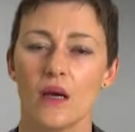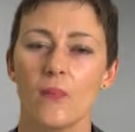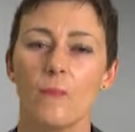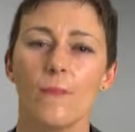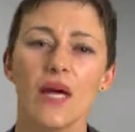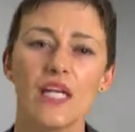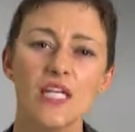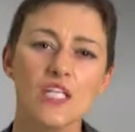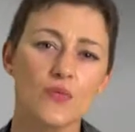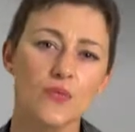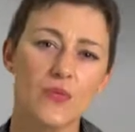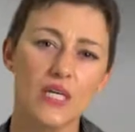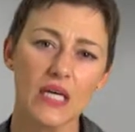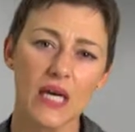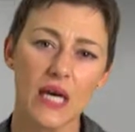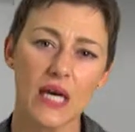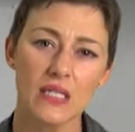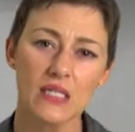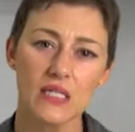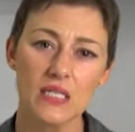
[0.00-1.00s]
Management
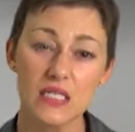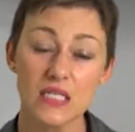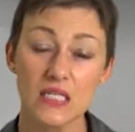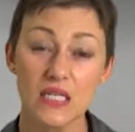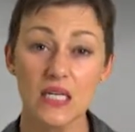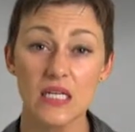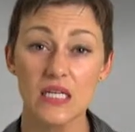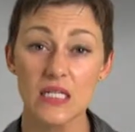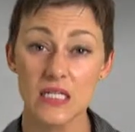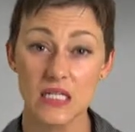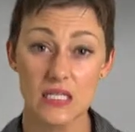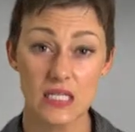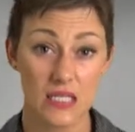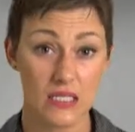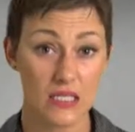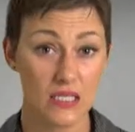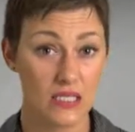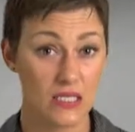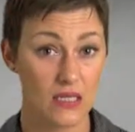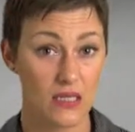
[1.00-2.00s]
accountants can
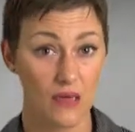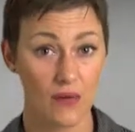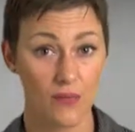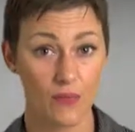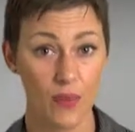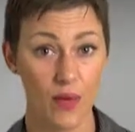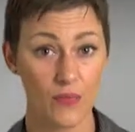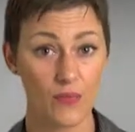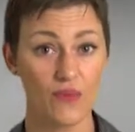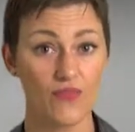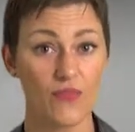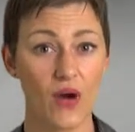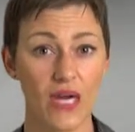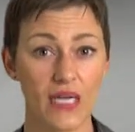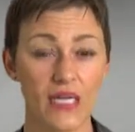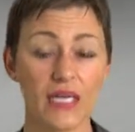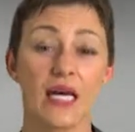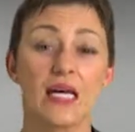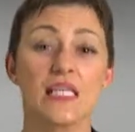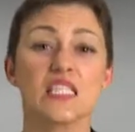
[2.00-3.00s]
assist by
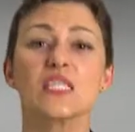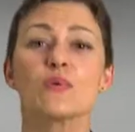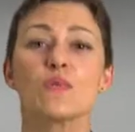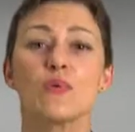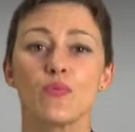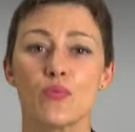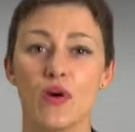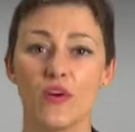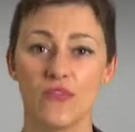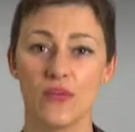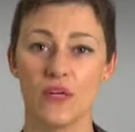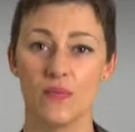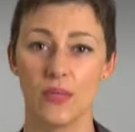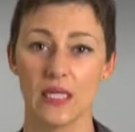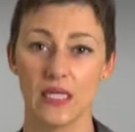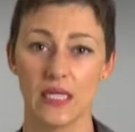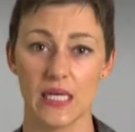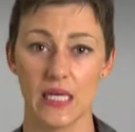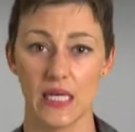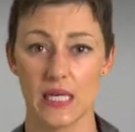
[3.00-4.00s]
providing customer
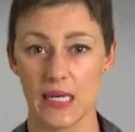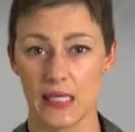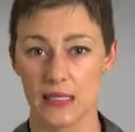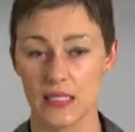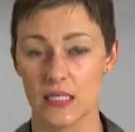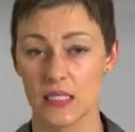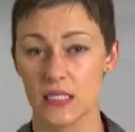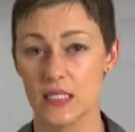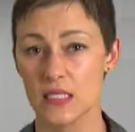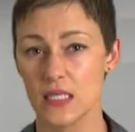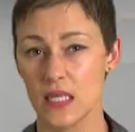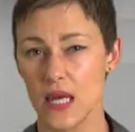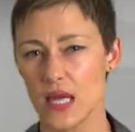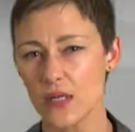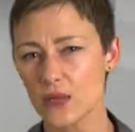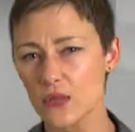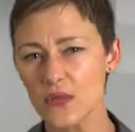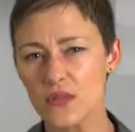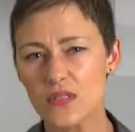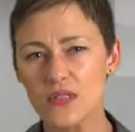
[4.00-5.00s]
profitability analysis and
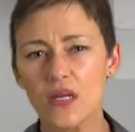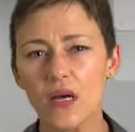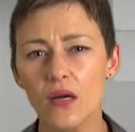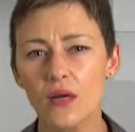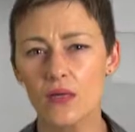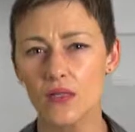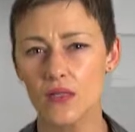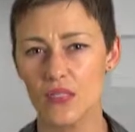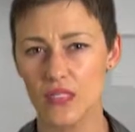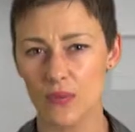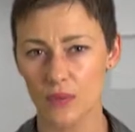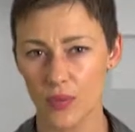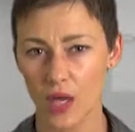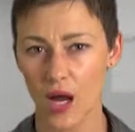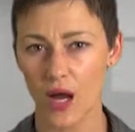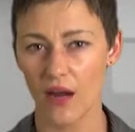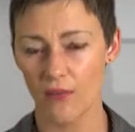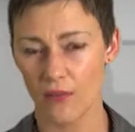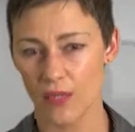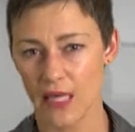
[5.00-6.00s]
also
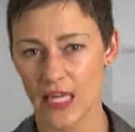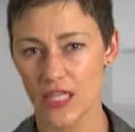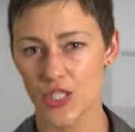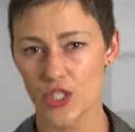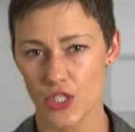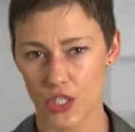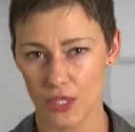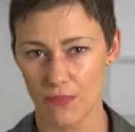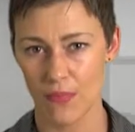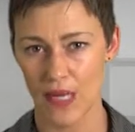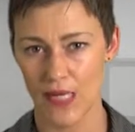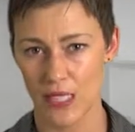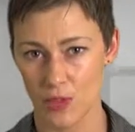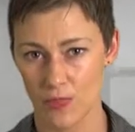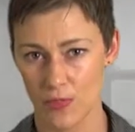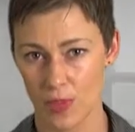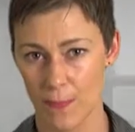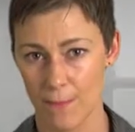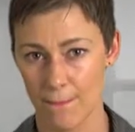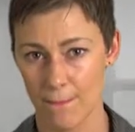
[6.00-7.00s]
supplier relationship
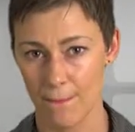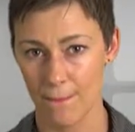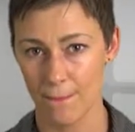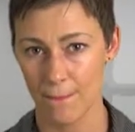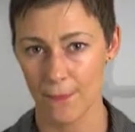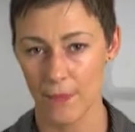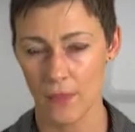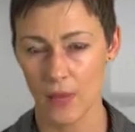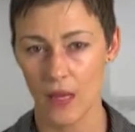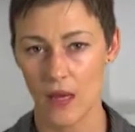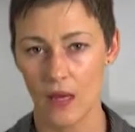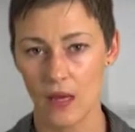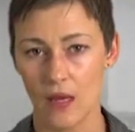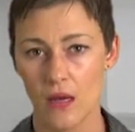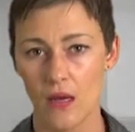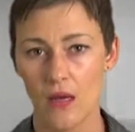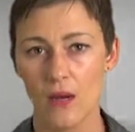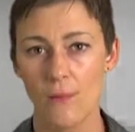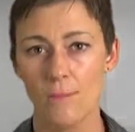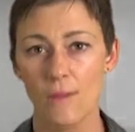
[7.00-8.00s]
management.
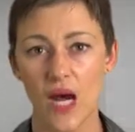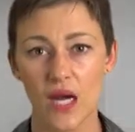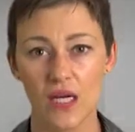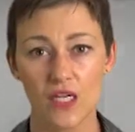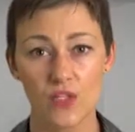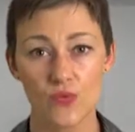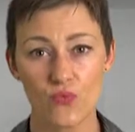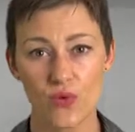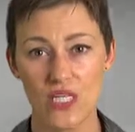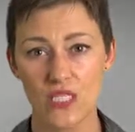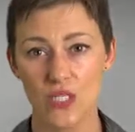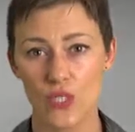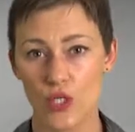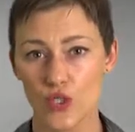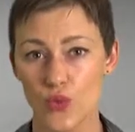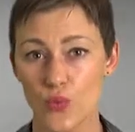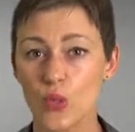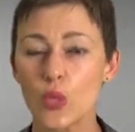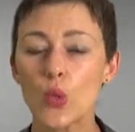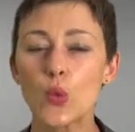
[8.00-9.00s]
Market
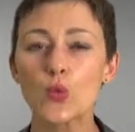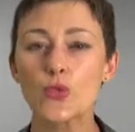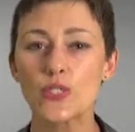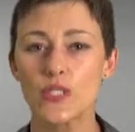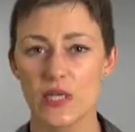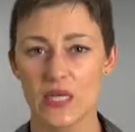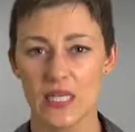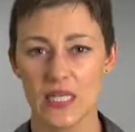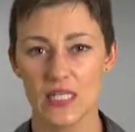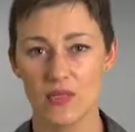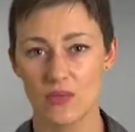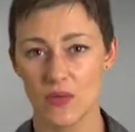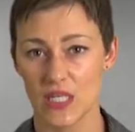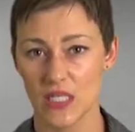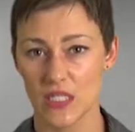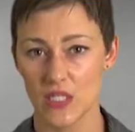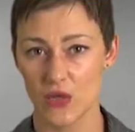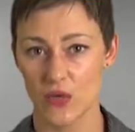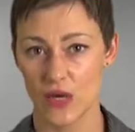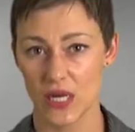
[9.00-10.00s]
research will also need to be
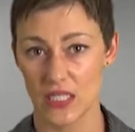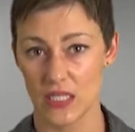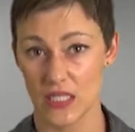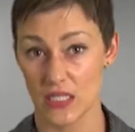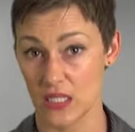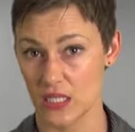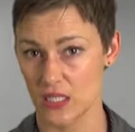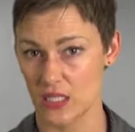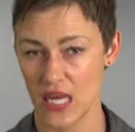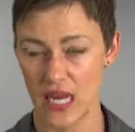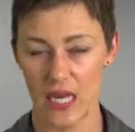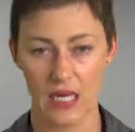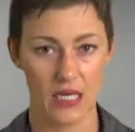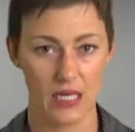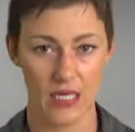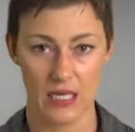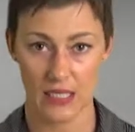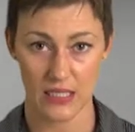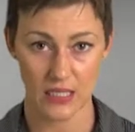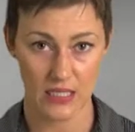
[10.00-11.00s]
integrated into any
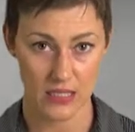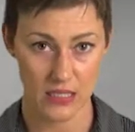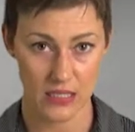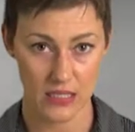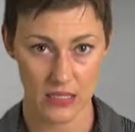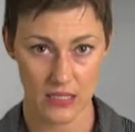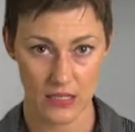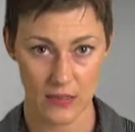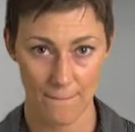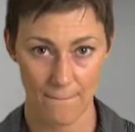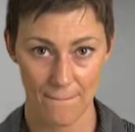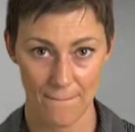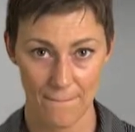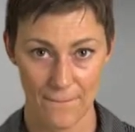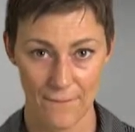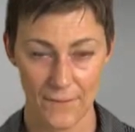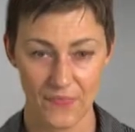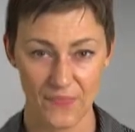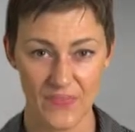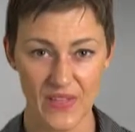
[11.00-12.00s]
analysis.
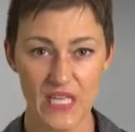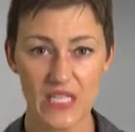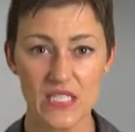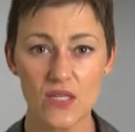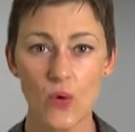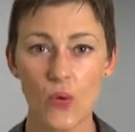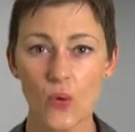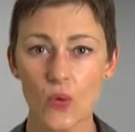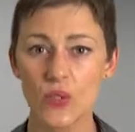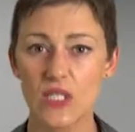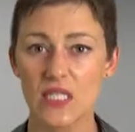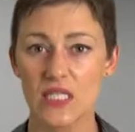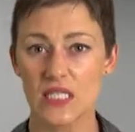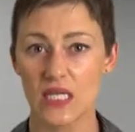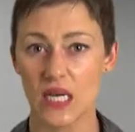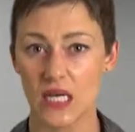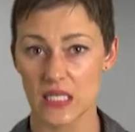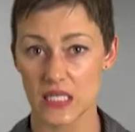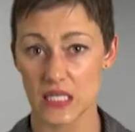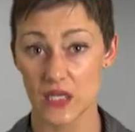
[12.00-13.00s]
These are all
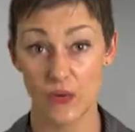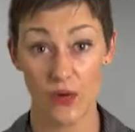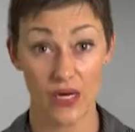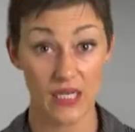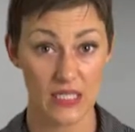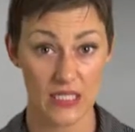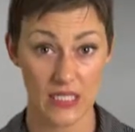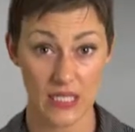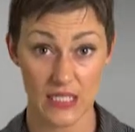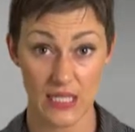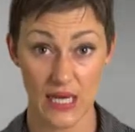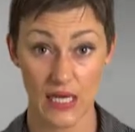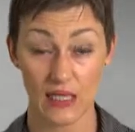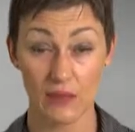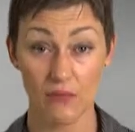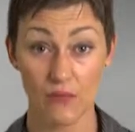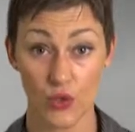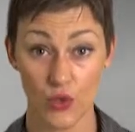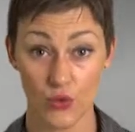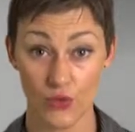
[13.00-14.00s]
discussed in greater detail
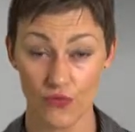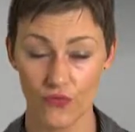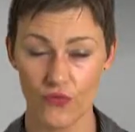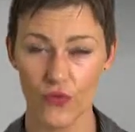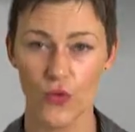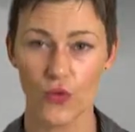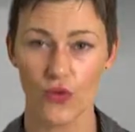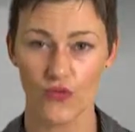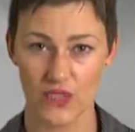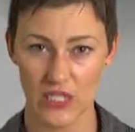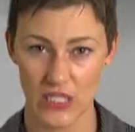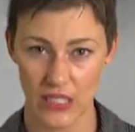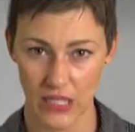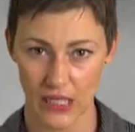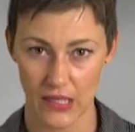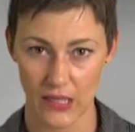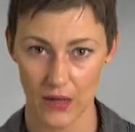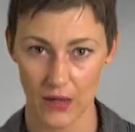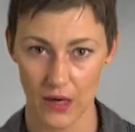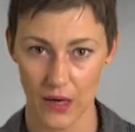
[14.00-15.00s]
in Module 4 of the
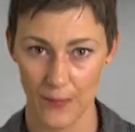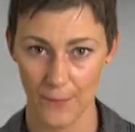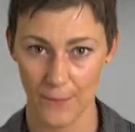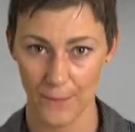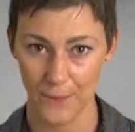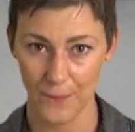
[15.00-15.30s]
study guide.